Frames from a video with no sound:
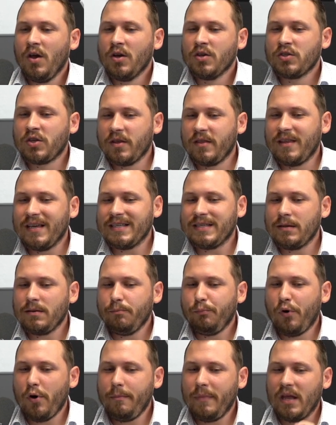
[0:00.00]
So this
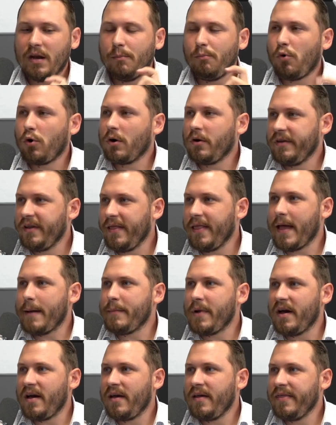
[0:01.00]
put me in a moral
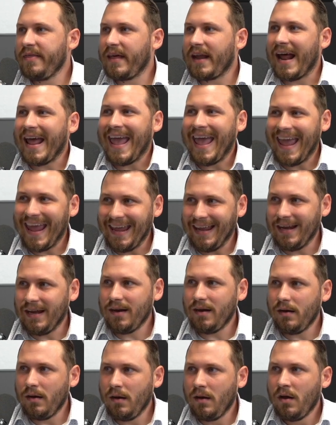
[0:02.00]
dilemma that I
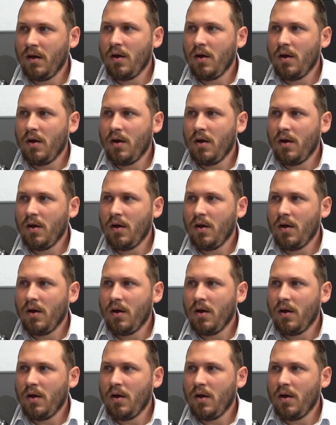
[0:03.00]
hated,